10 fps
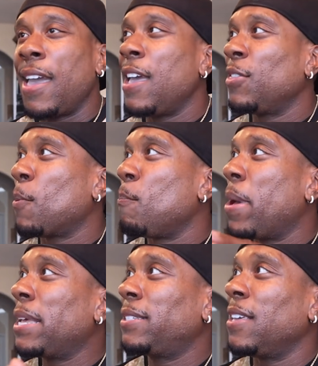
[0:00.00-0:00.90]
And the
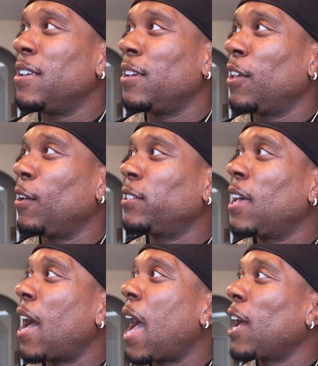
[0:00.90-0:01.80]
best thing
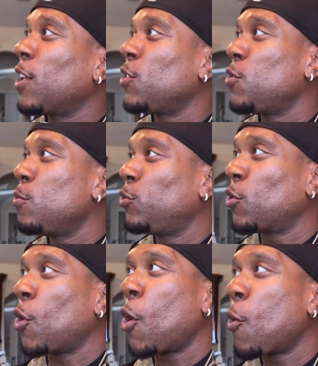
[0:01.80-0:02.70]
is, I can use
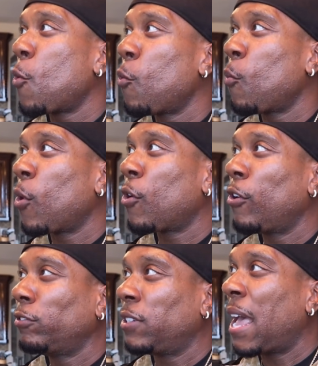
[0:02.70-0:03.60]
your own
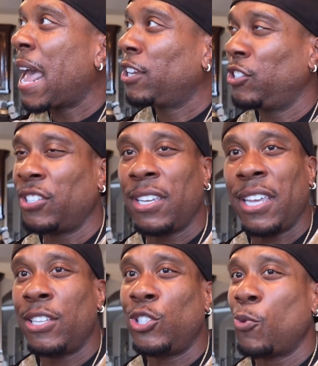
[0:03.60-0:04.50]
words and actions
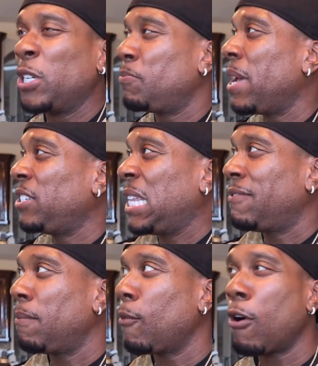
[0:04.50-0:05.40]
against you, which makes it
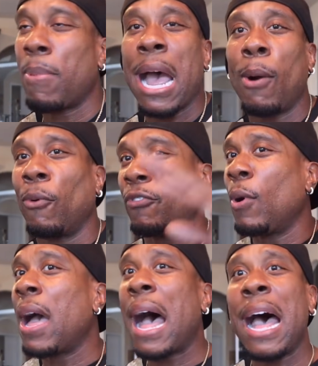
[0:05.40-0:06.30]
even more
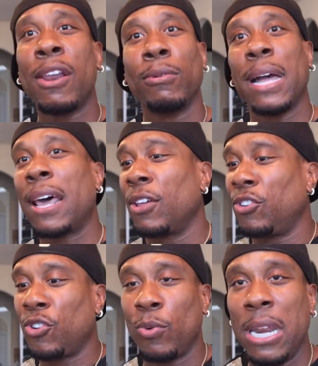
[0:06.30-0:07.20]
powerful. I don't gotta
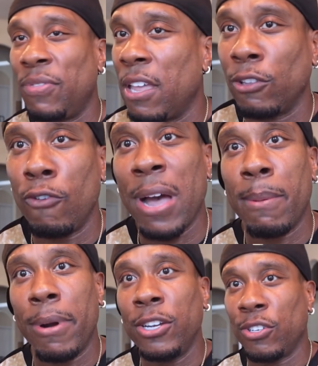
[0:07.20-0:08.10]
do anything low
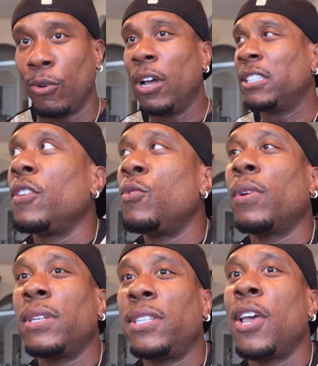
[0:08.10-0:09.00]
vibrational. You
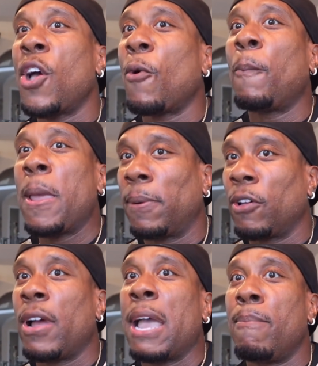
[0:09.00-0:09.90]
can tell where
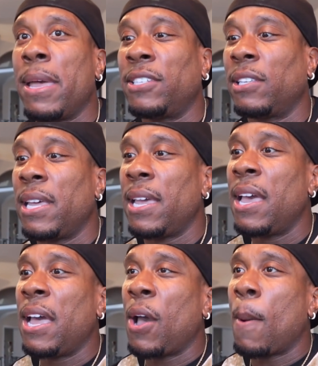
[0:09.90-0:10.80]
people are at
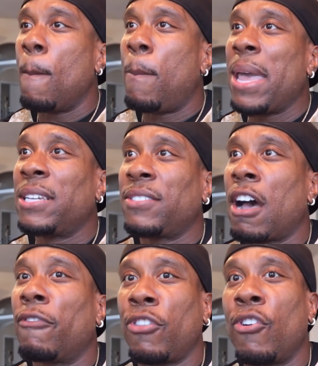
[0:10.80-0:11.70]
mentally based
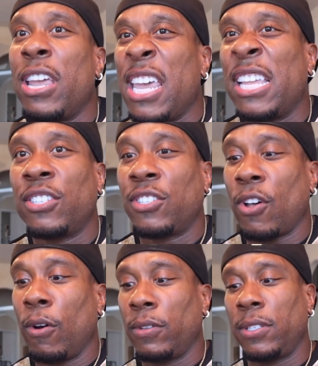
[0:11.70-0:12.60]
off their
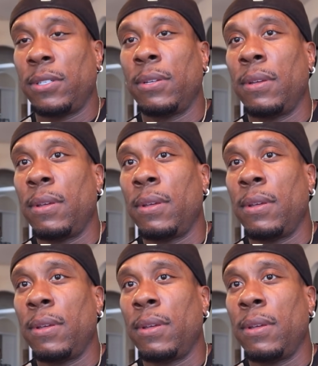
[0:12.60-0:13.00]
insults.